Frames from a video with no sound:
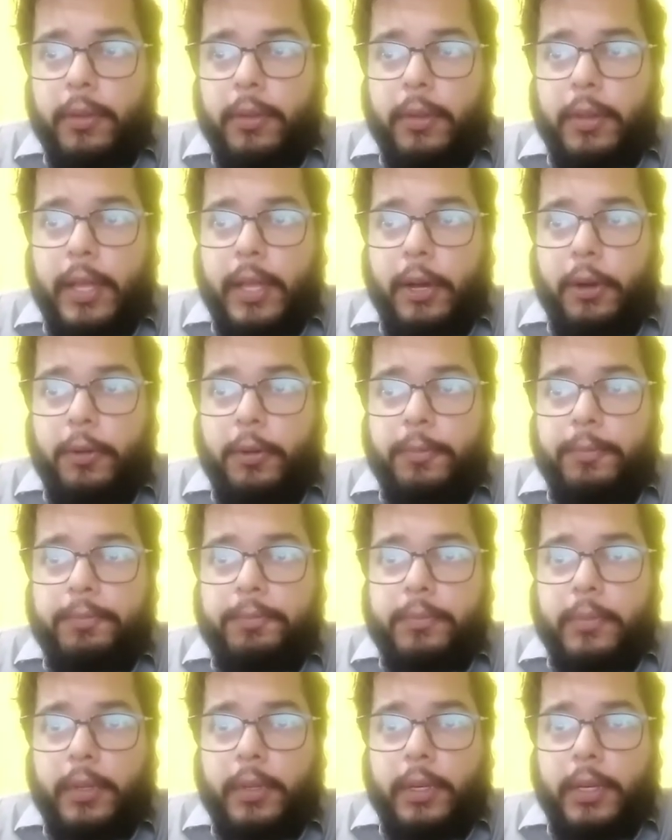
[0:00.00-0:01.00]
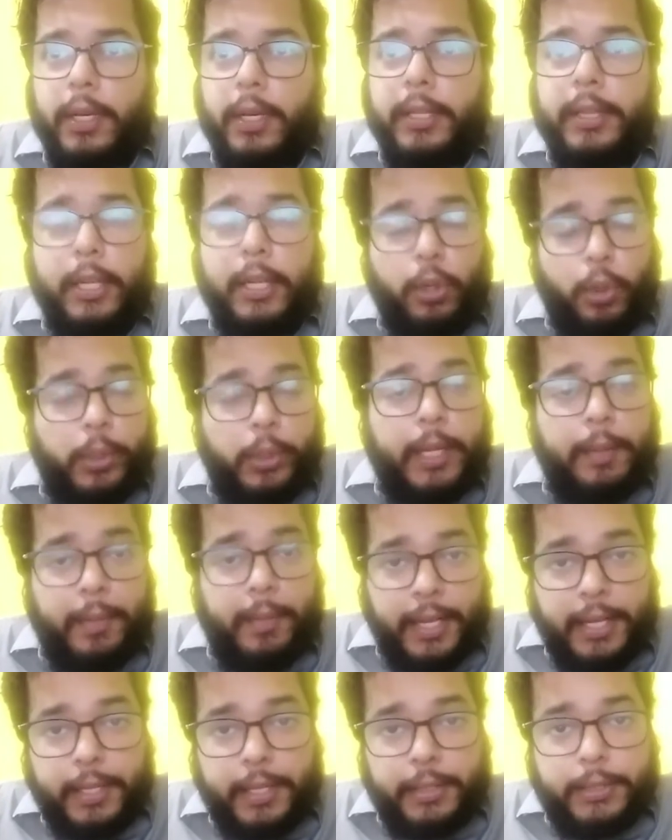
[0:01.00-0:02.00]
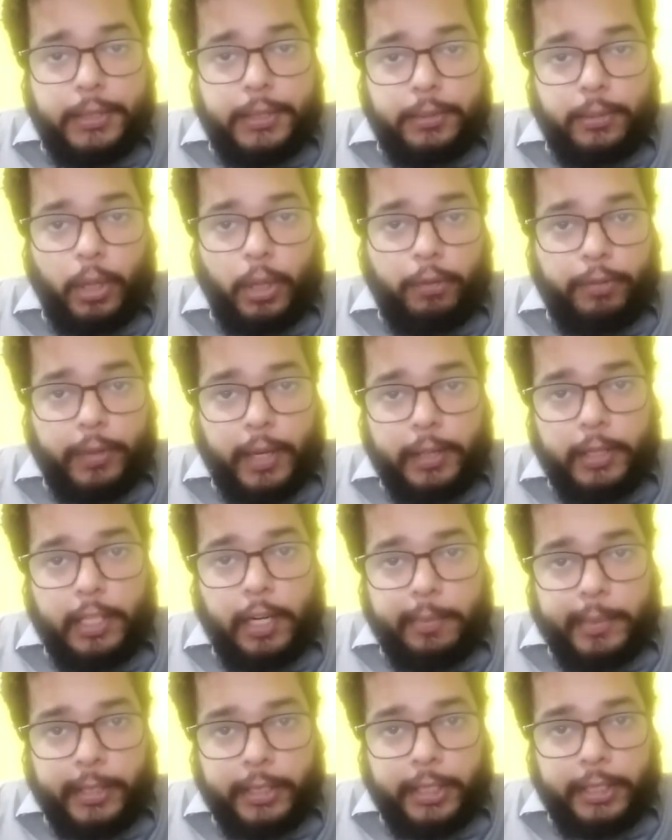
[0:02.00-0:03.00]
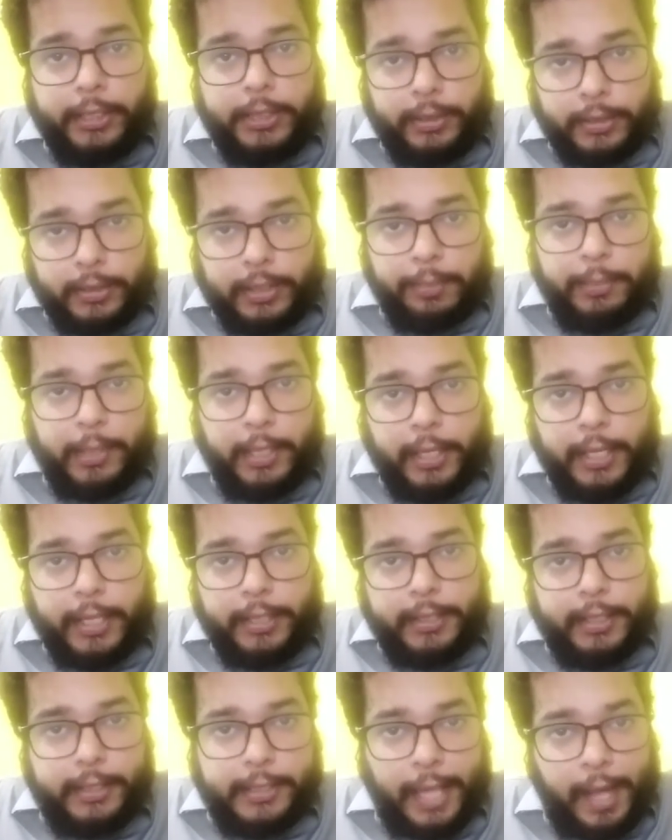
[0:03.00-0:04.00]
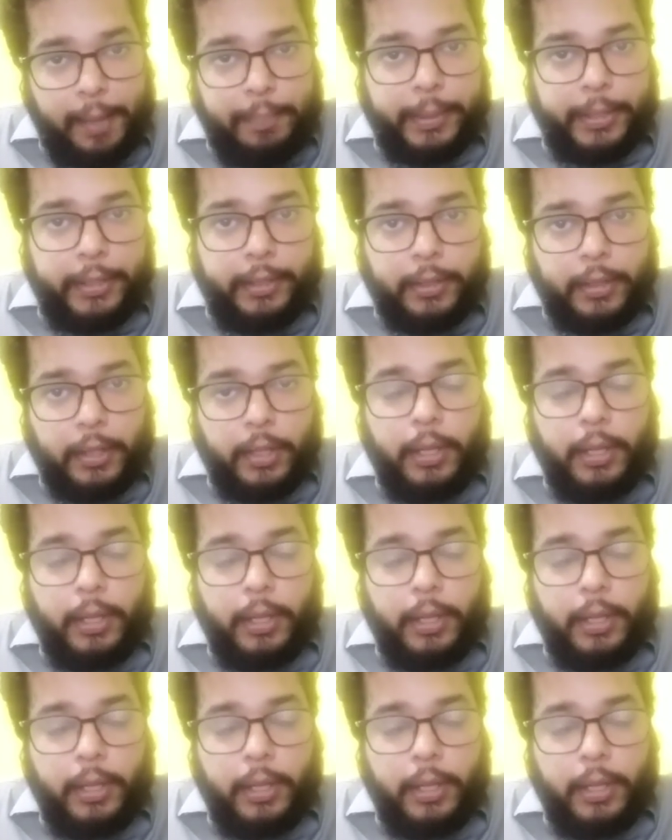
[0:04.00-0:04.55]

Now, in the Gudem Hills of Andhra Pradesh, something like this happened.